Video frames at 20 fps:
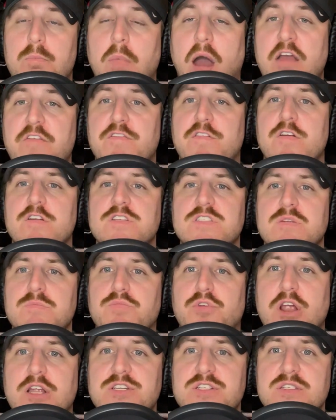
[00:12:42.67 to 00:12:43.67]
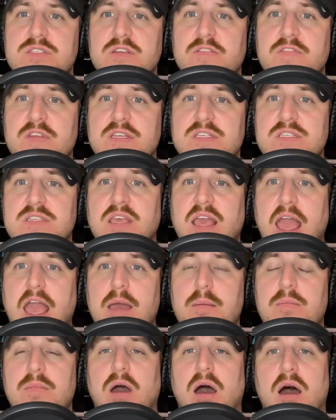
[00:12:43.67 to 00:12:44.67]
my first impressions of this
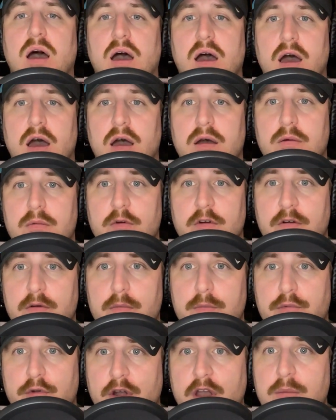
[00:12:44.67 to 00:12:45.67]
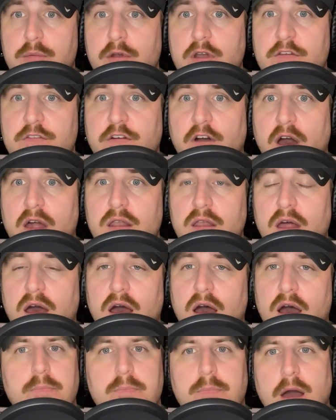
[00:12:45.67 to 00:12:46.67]
game, uh, pretty pretty fun.
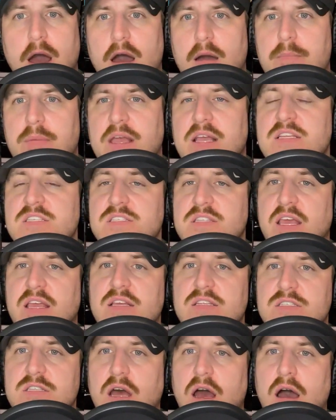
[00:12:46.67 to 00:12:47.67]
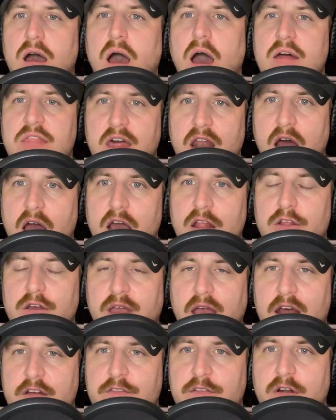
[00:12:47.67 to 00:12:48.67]
Uh, uh biggest thing is uh, uh, that I look
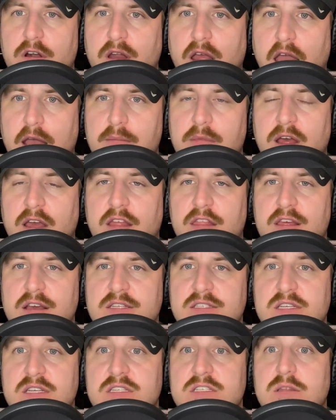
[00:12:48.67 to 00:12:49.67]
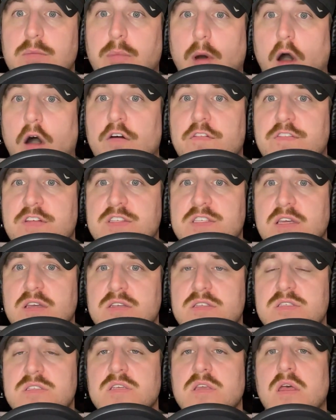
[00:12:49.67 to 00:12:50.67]
at for a game like this is the ball
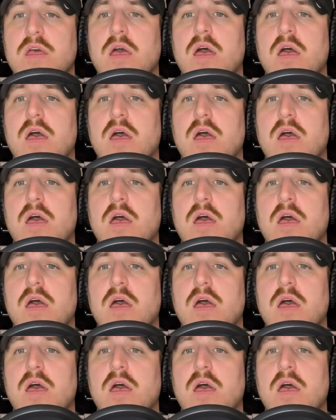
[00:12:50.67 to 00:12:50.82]
physics.